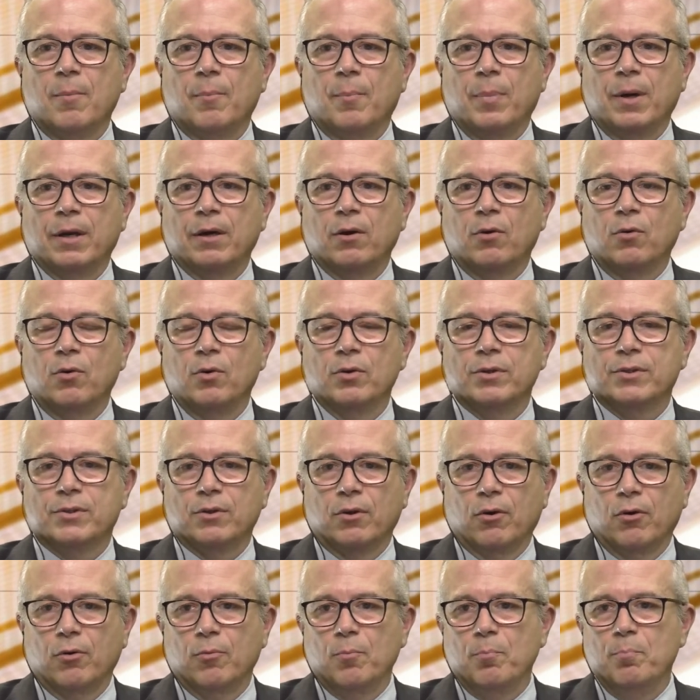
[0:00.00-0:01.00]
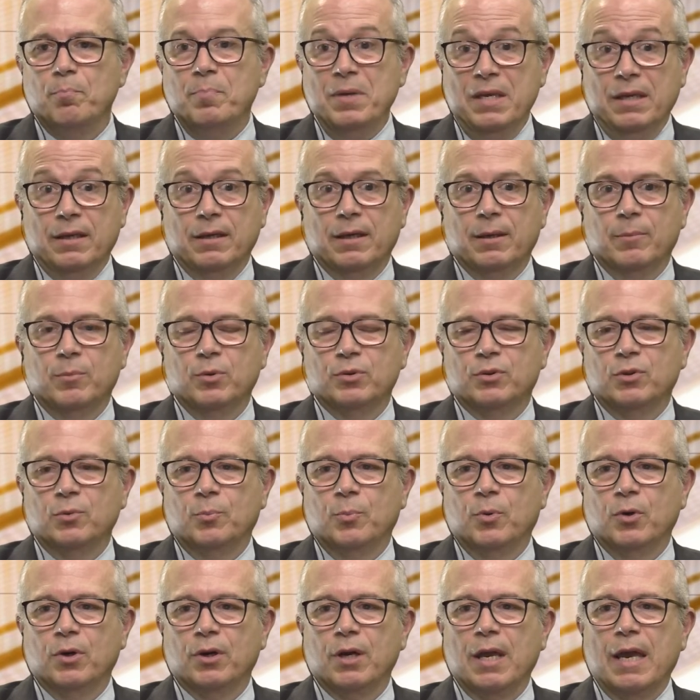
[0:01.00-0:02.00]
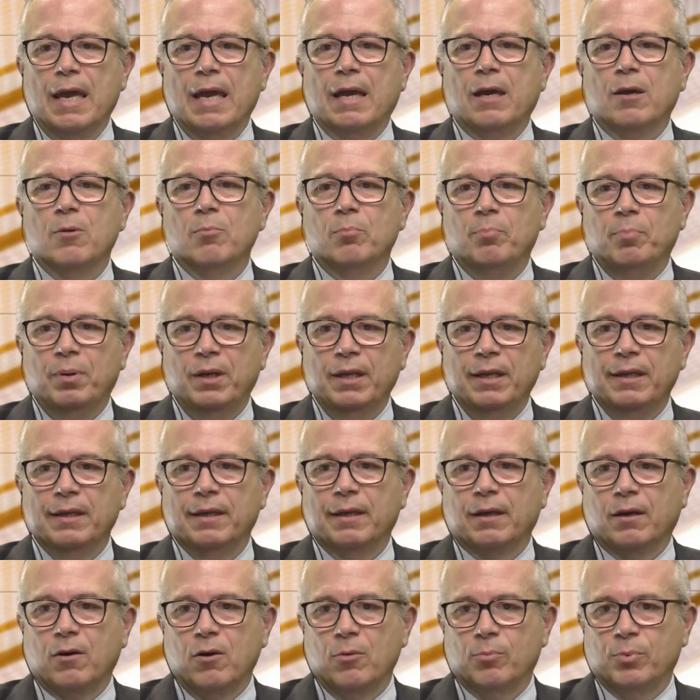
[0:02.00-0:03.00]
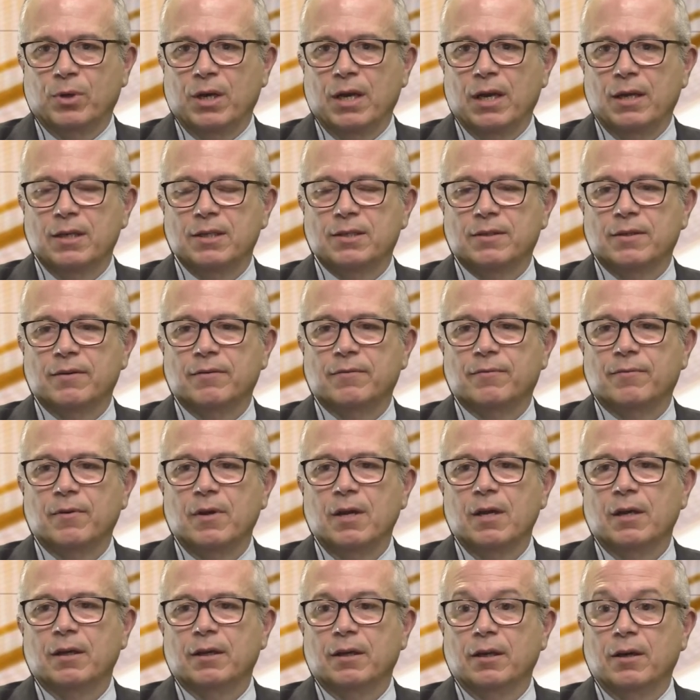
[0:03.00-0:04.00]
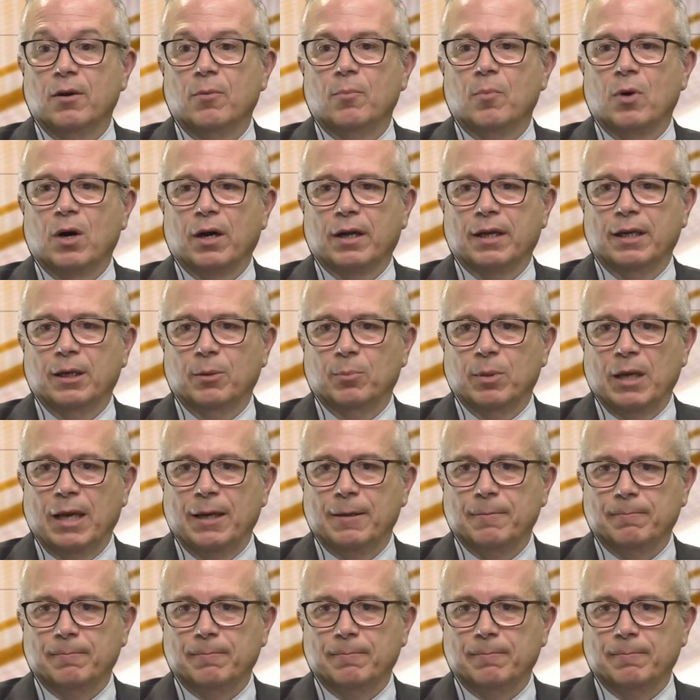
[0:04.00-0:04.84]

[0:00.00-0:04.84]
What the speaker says: but also being able to put a complete and comprehensive marketing plan.